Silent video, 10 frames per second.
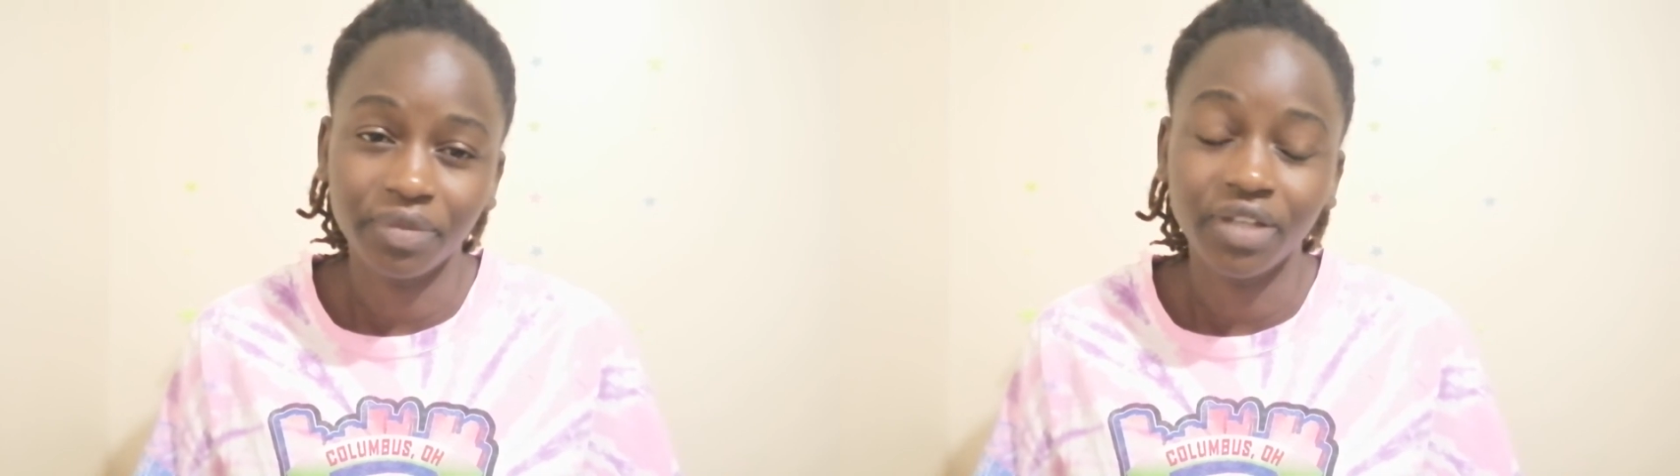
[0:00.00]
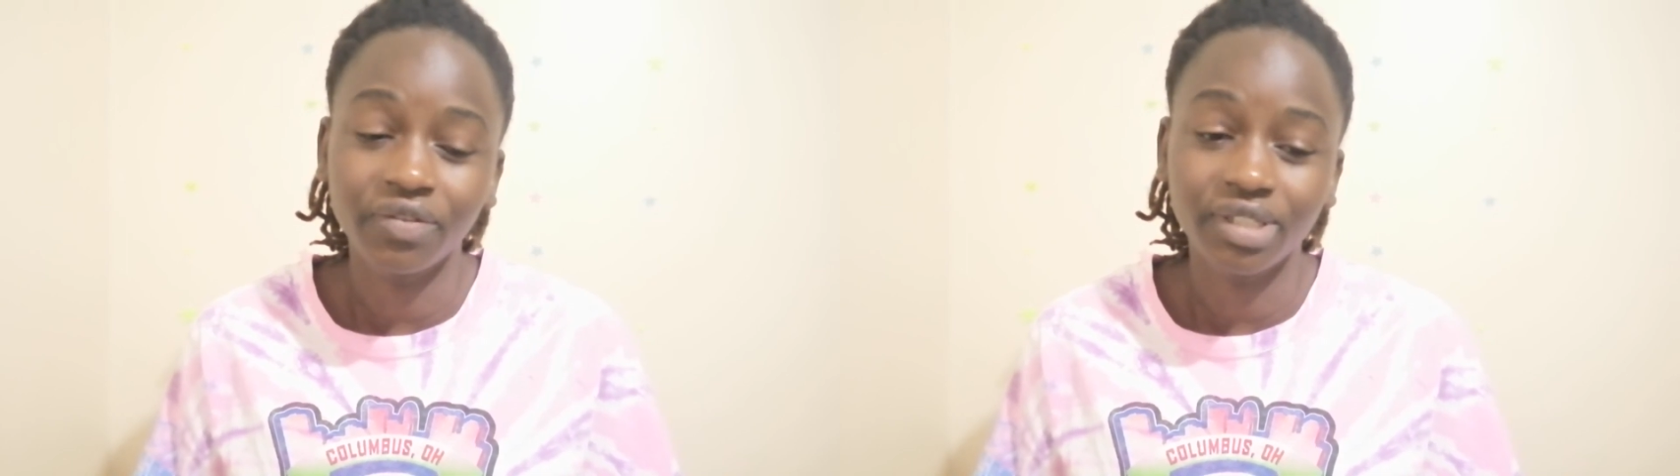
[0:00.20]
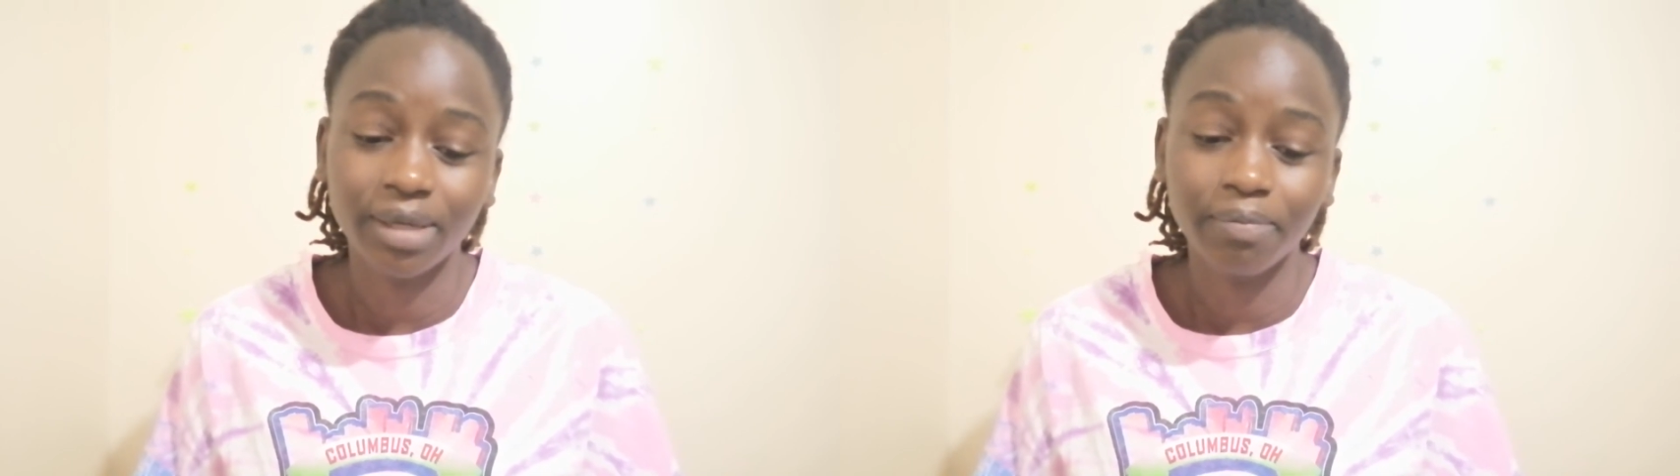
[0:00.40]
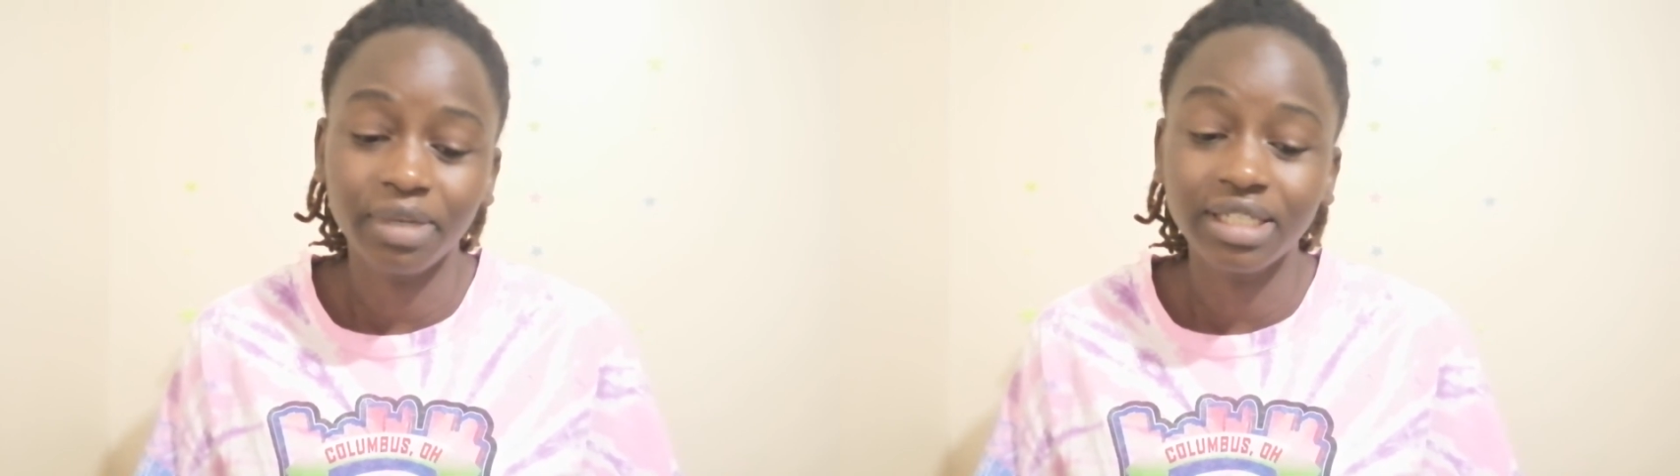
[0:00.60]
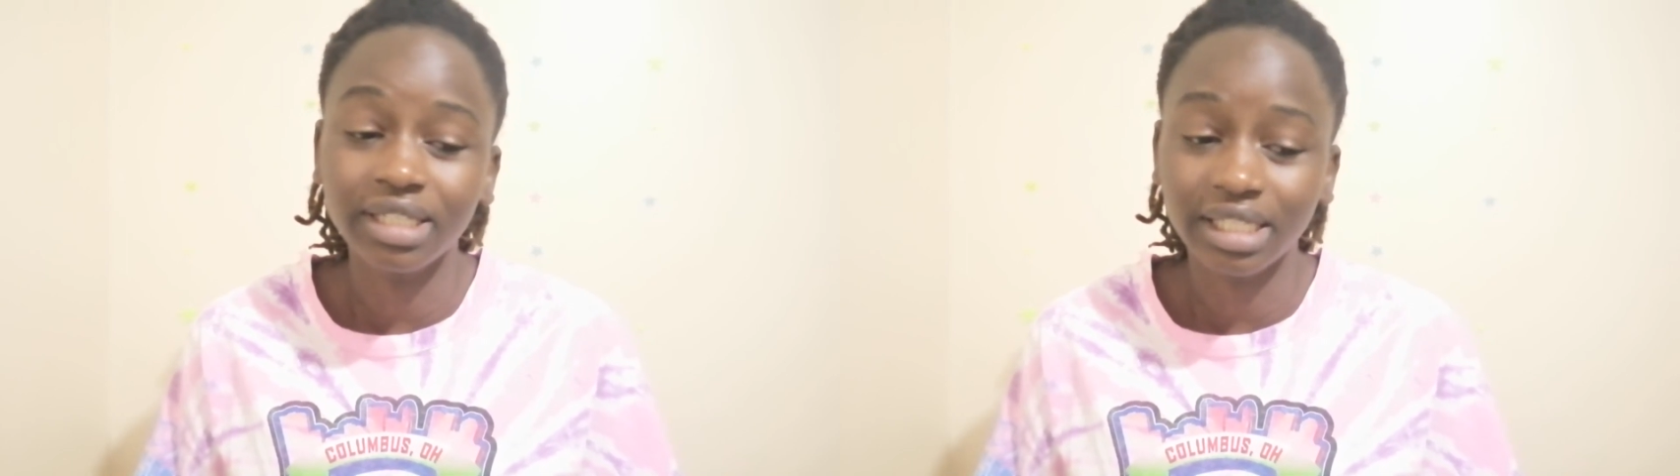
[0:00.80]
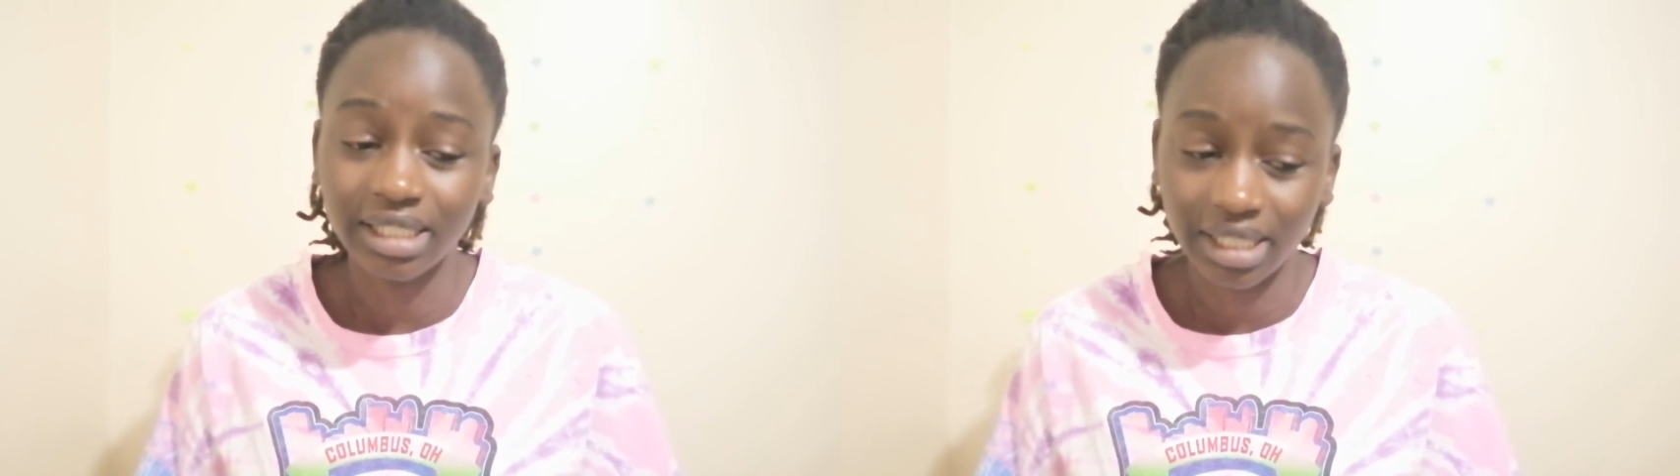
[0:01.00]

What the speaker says: if you submit this